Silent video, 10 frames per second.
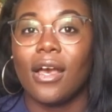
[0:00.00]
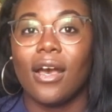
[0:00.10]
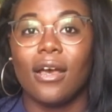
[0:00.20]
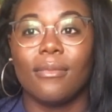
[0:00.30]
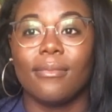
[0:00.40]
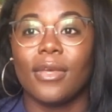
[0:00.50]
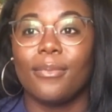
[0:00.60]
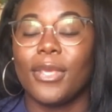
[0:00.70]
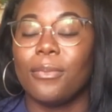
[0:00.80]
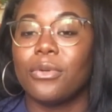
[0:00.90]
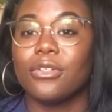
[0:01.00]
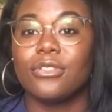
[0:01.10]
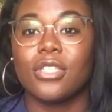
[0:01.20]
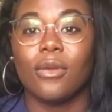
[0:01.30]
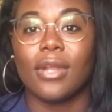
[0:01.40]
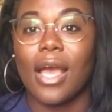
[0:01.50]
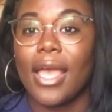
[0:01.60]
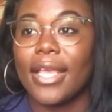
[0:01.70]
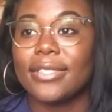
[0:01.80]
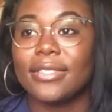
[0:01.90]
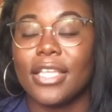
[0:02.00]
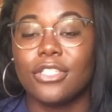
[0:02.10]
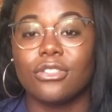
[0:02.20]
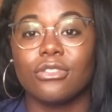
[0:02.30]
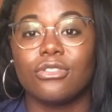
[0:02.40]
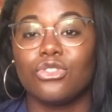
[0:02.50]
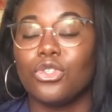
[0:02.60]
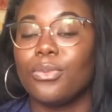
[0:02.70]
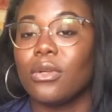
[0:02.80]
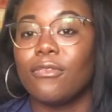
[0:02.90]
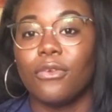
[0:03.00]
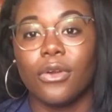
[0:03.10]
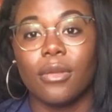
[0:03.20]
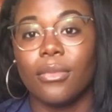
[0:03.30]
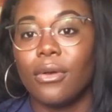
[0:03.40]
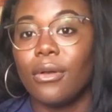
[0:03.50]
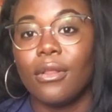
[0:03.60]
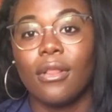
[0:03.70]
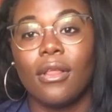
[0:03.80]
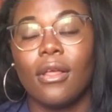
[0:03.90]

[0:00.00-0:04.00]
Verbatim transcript: um, people are so nice things are super affordable